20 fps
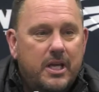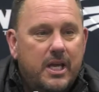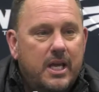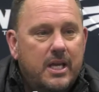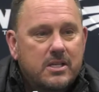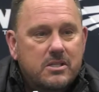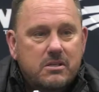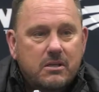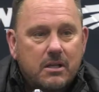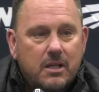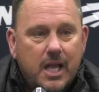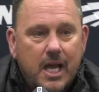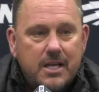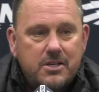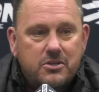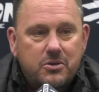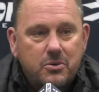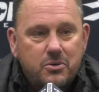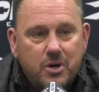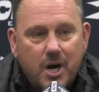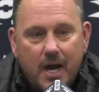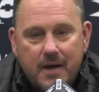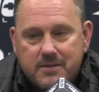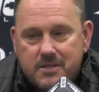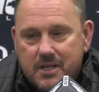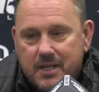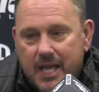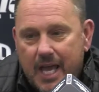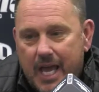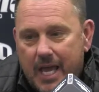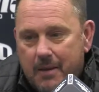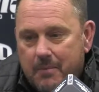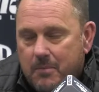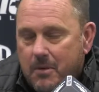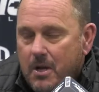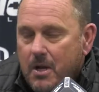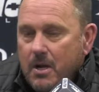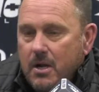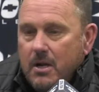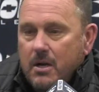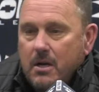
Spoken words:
again. So the last two drives of the game,